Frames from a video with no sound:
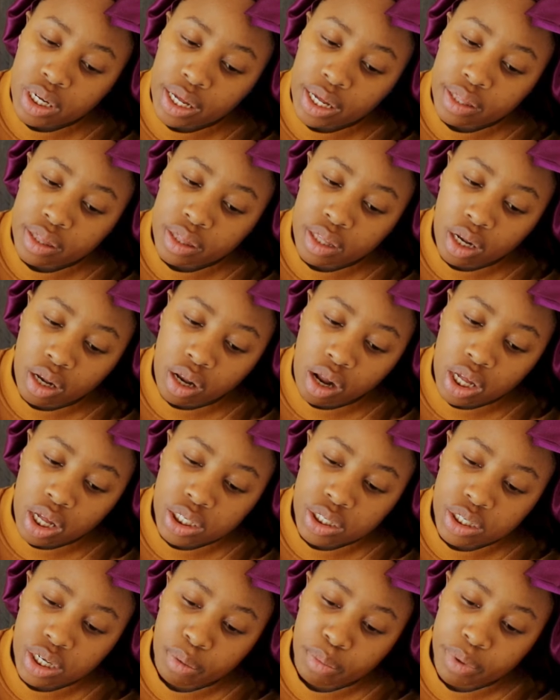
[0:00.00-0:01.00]
like the
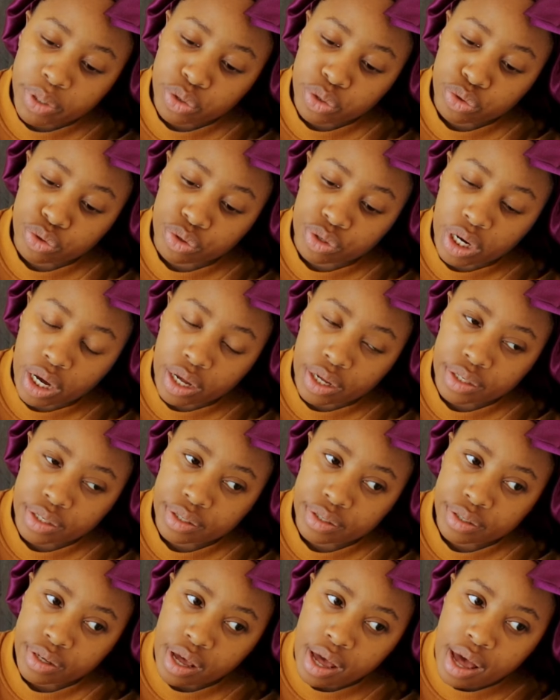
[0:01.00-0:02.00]
last time I saw you
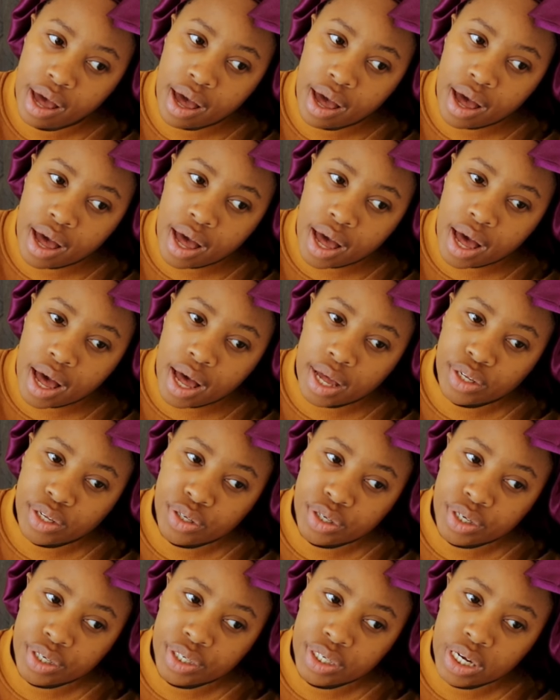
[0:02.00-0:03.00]
guys, I
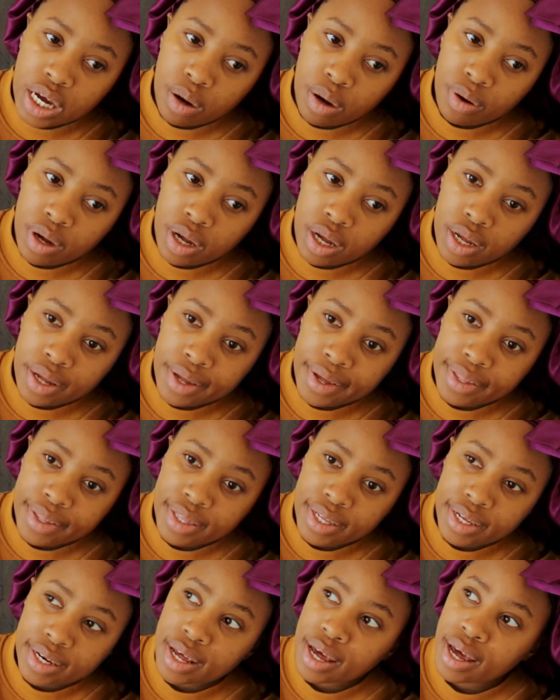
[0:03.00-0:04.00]
took a shower and
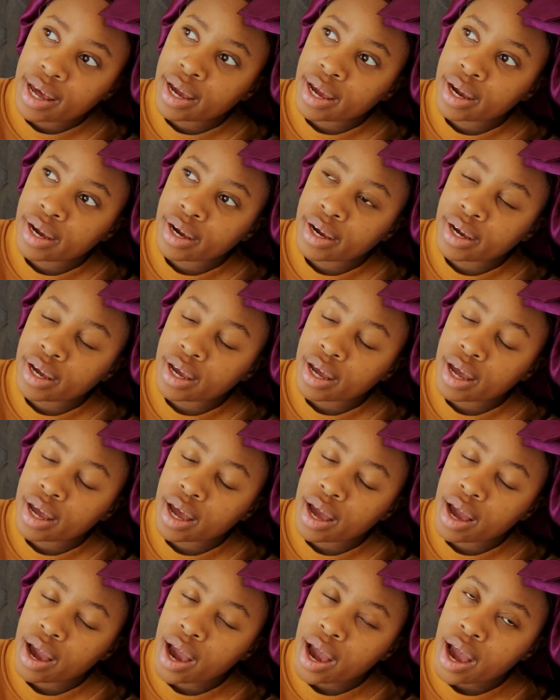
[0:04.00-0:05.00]
then I
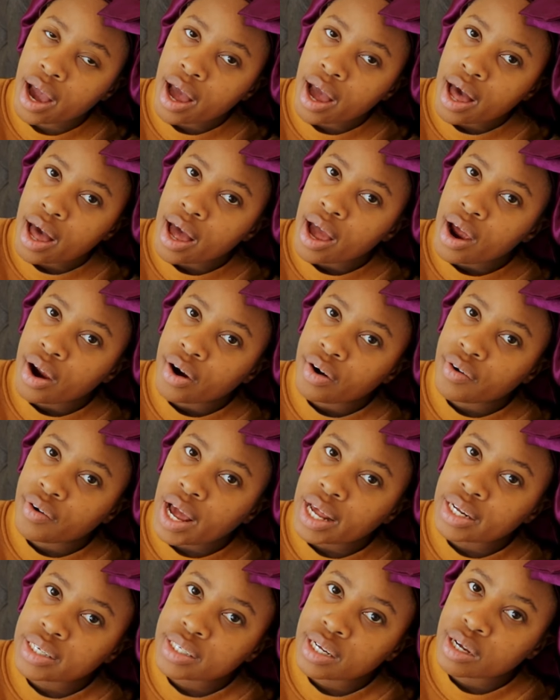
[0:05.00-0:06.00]

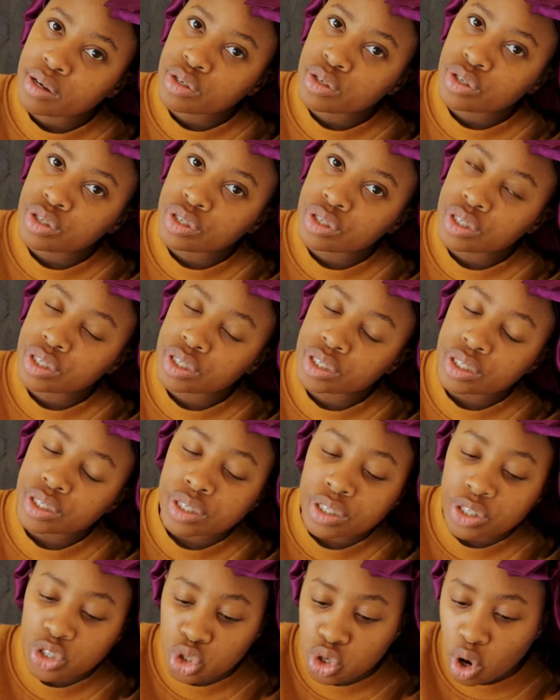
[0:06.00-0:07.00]
ran down to
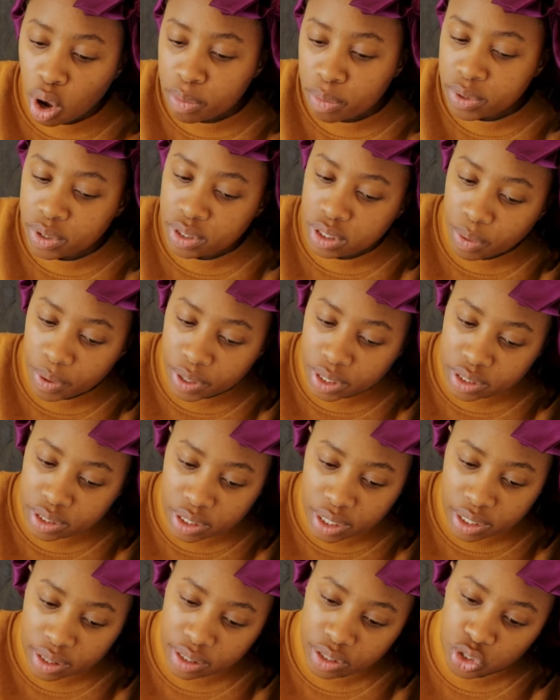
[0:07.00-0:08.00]
Chizzy Shops because I wanted to
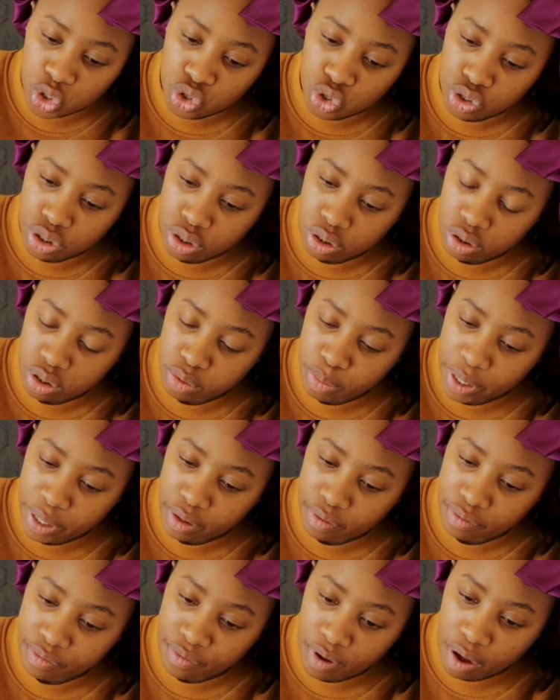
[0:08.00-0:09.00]
get these journals by
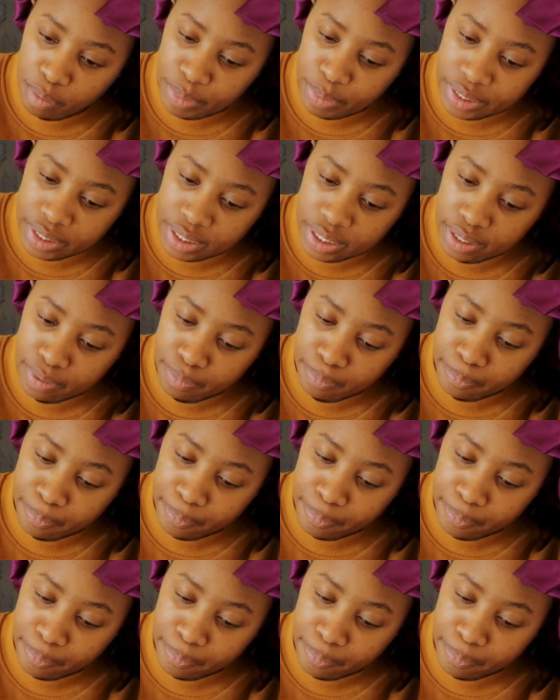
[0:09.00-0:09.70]
the pharmacy.